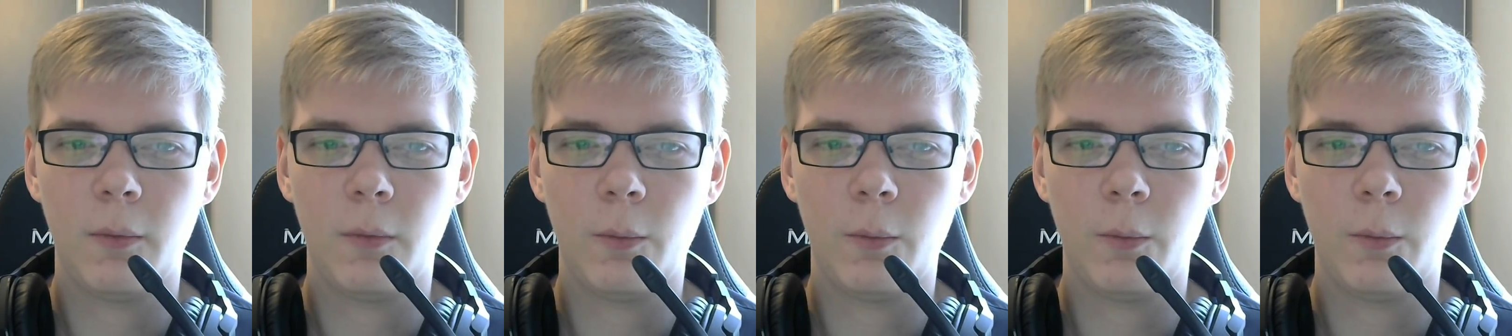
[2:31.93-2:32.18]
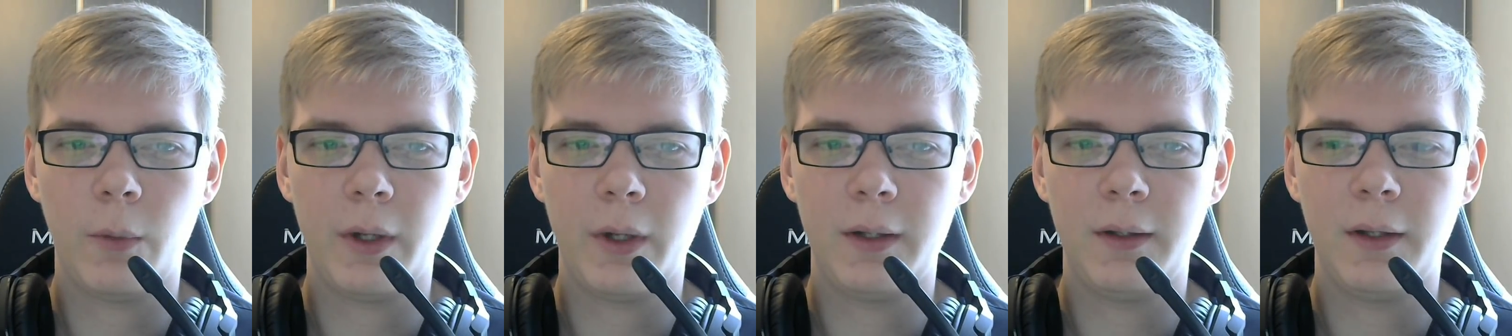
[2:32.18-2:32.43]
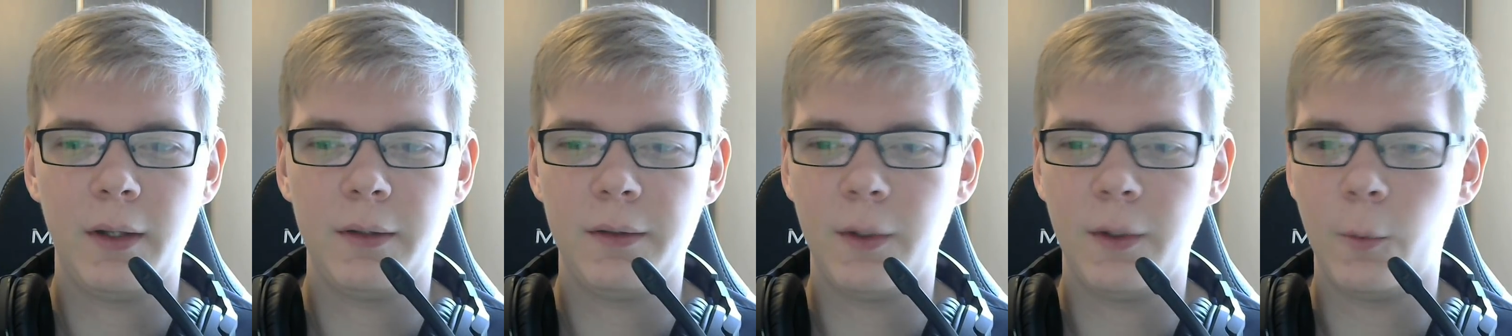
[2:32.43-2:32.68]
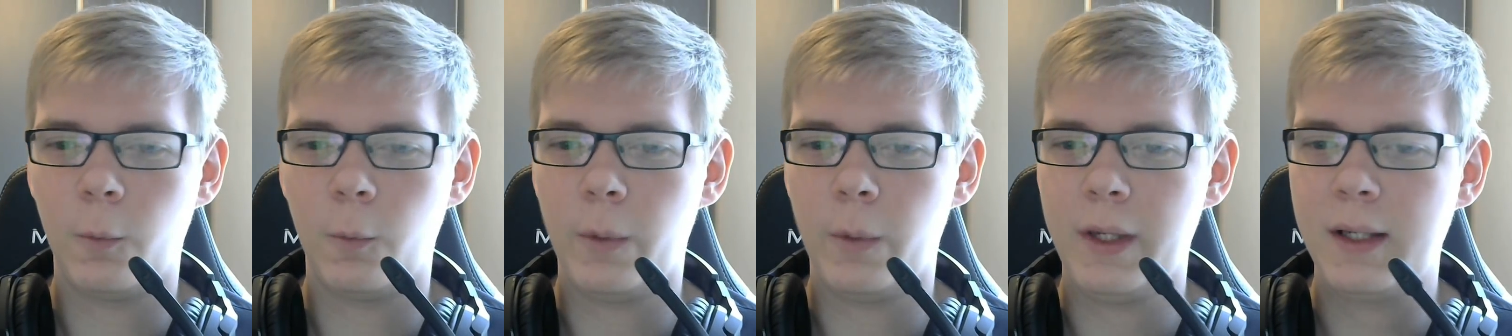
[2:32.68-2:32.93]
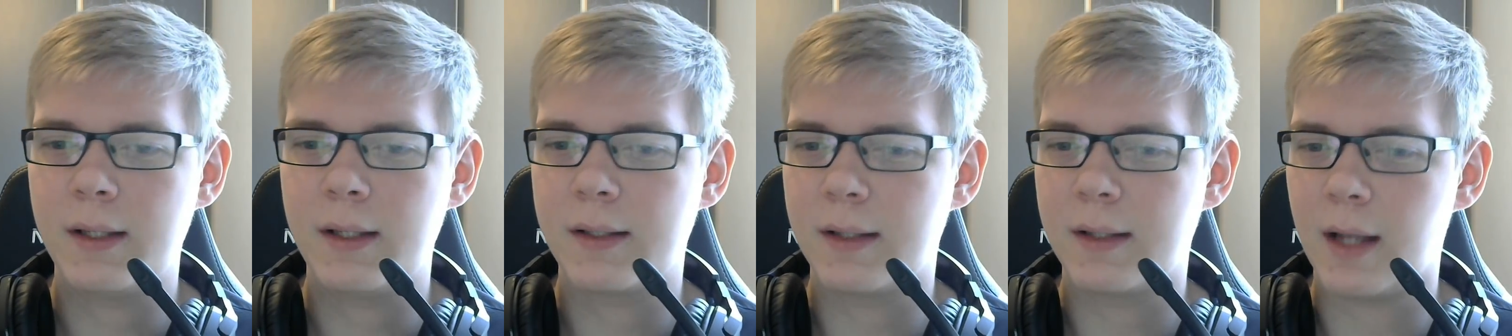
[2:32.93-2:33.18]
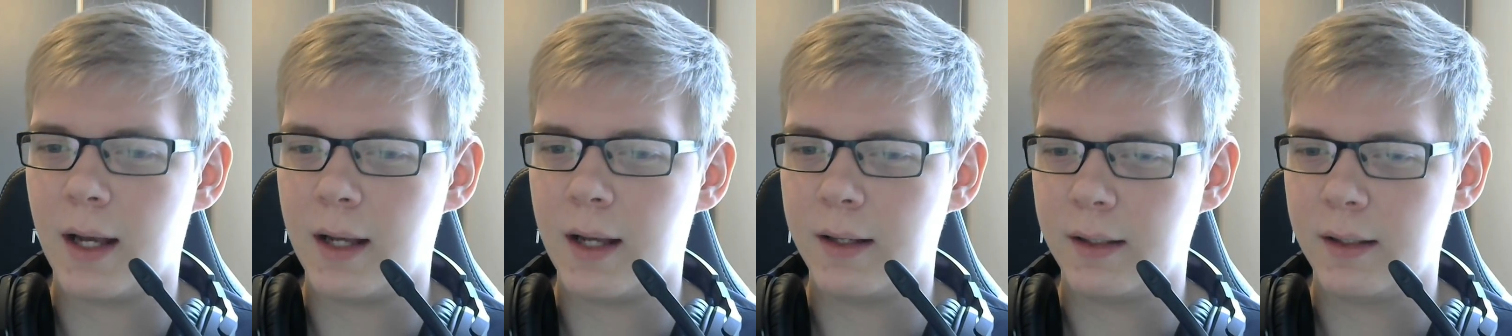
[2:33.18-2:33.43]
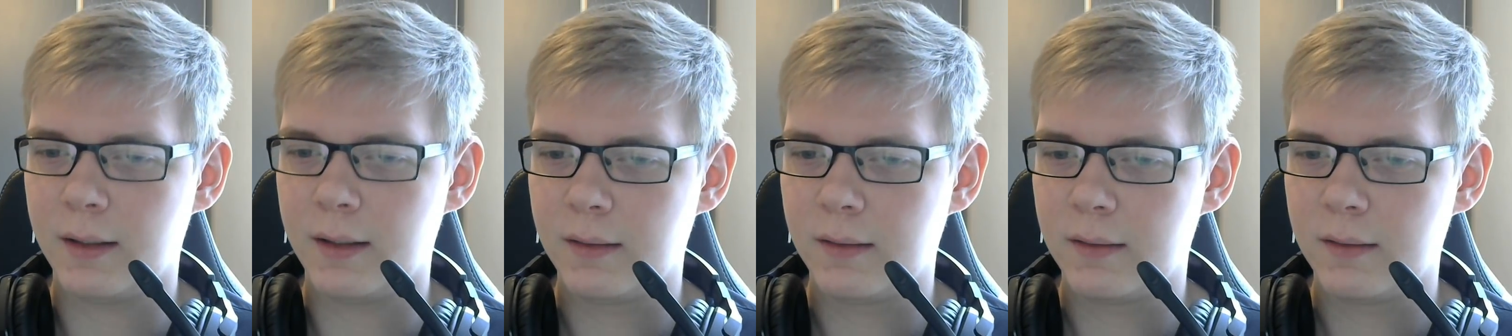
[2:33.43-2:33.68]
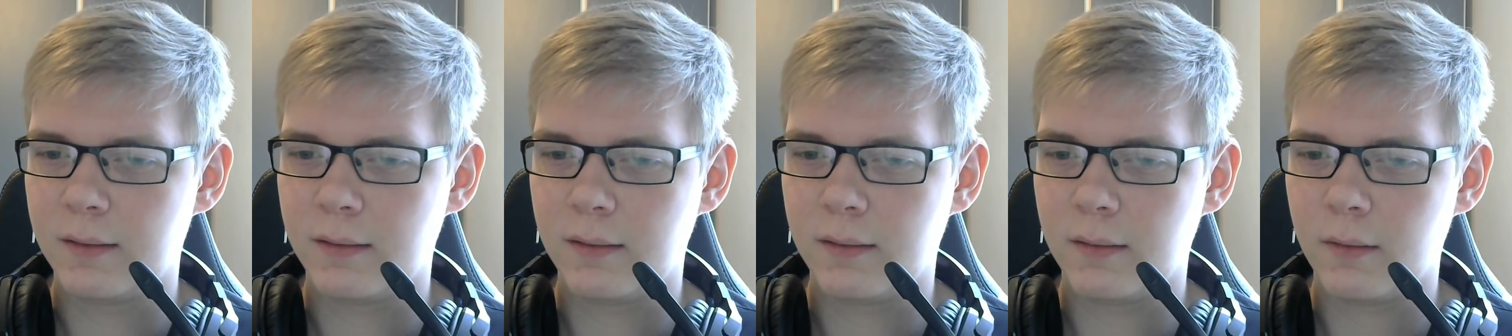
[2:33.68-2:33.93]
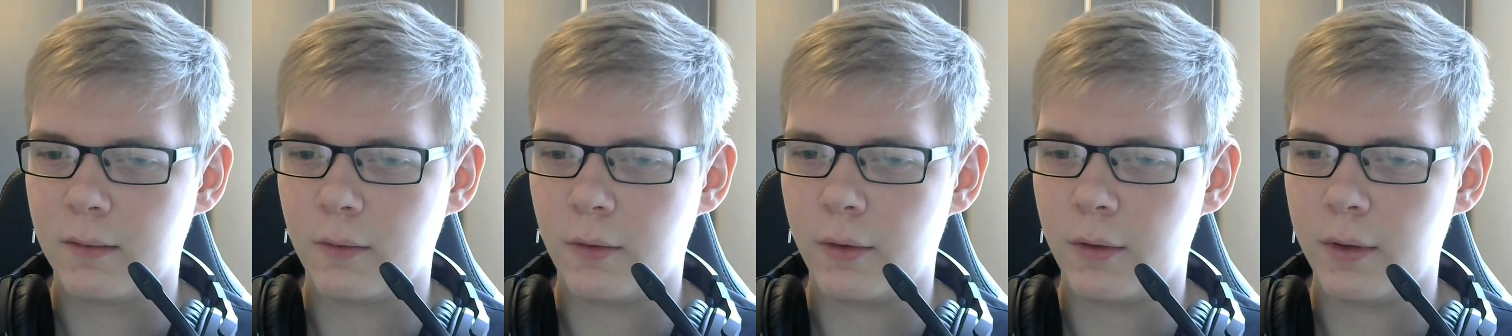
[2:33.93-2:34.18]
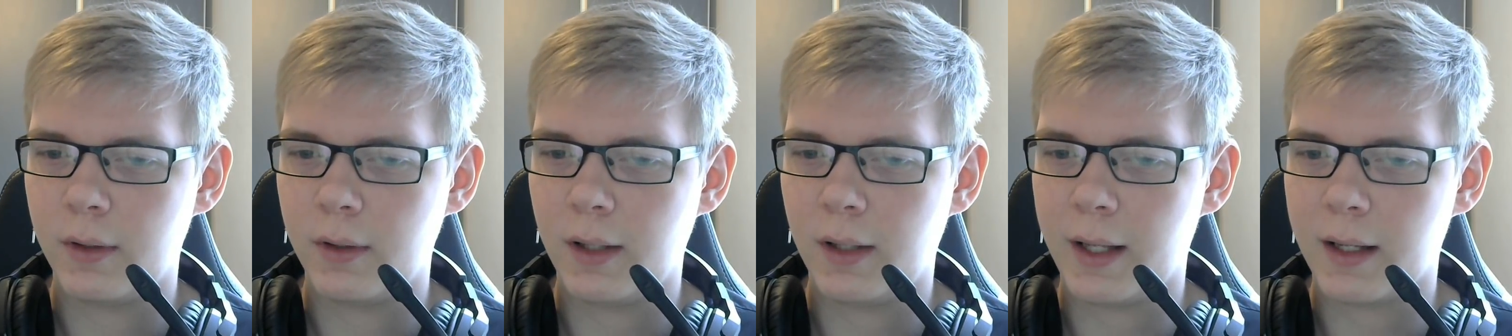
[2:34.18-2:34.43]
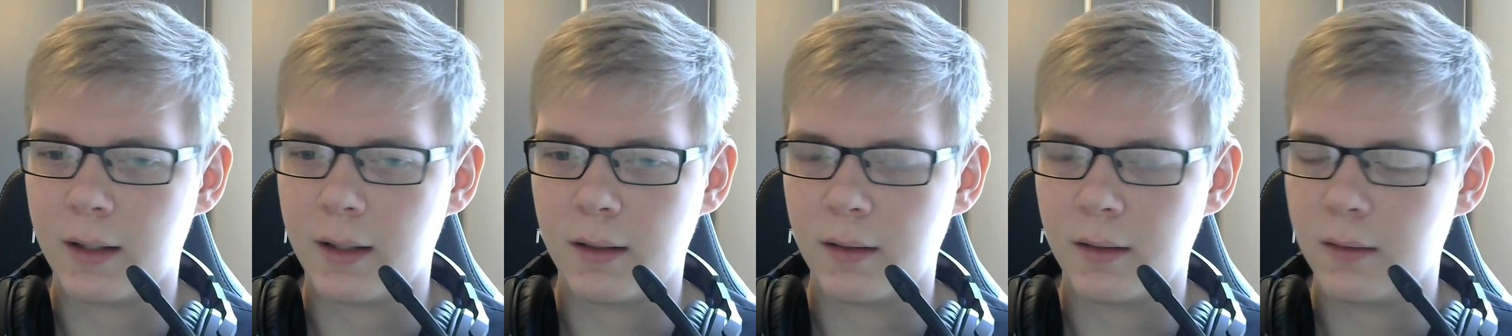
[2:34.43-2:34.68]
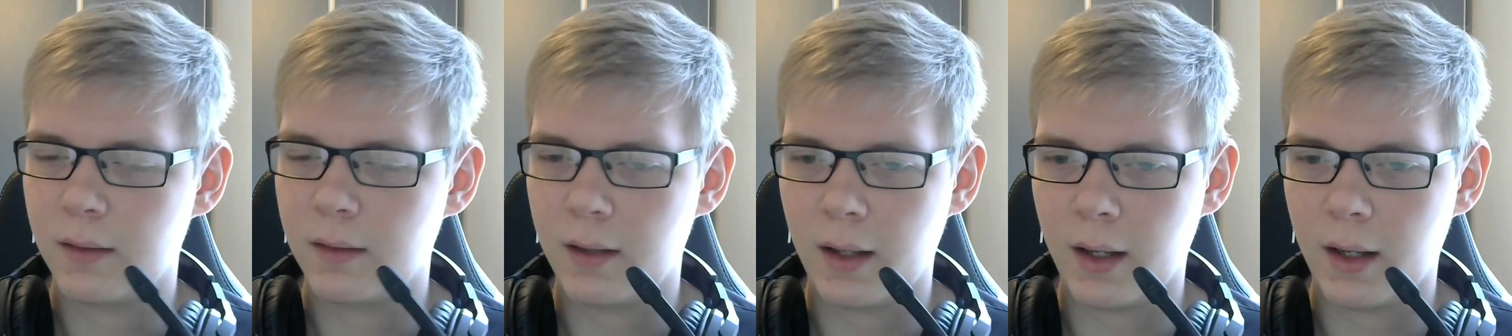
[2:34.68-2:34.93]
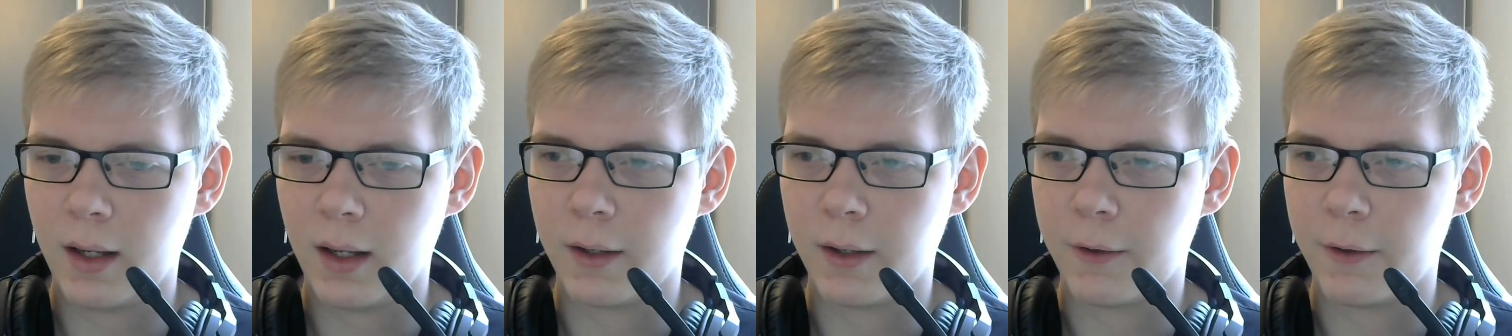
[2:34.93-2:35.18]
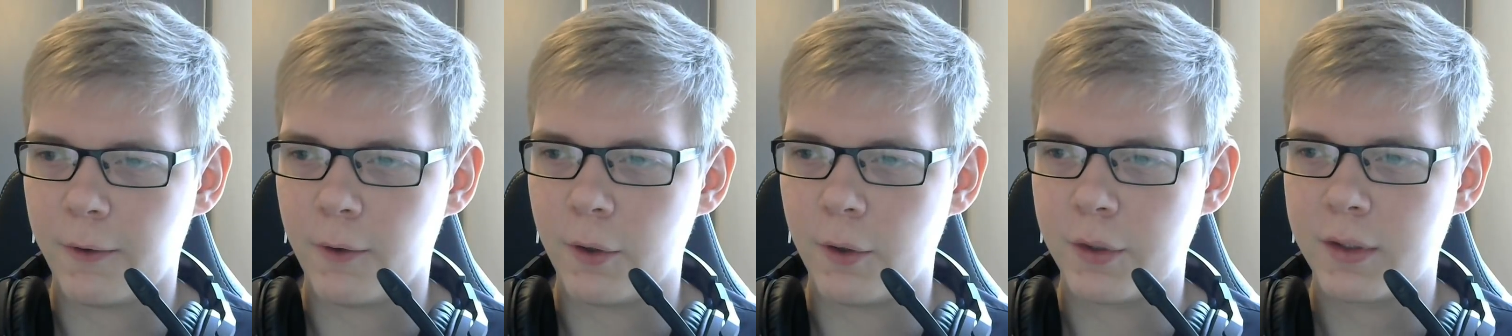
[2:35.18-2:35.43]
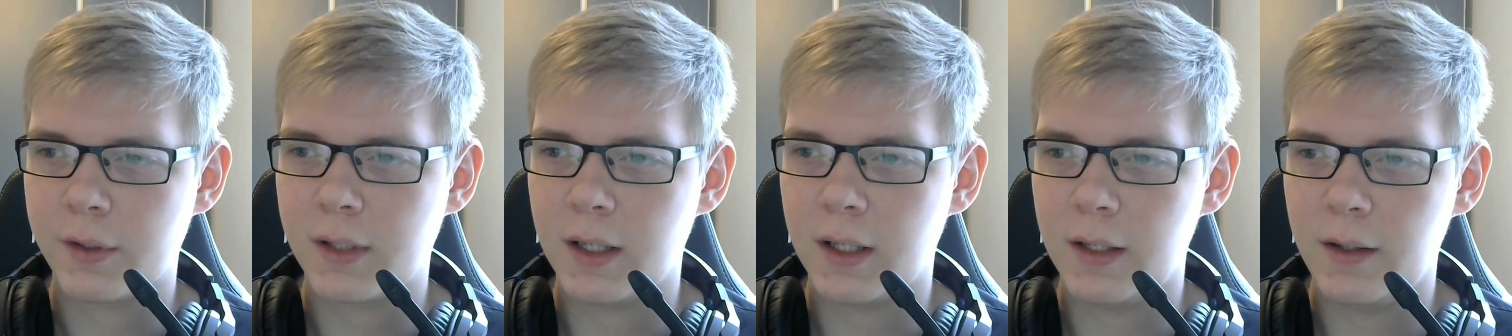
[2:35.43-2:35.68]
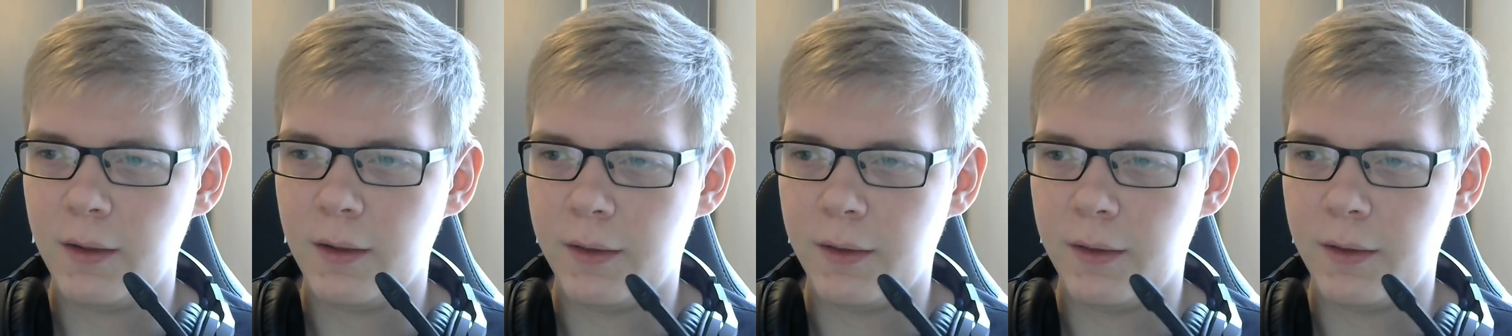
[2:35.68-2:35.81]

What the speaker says: When the week started, or like at a Thursday,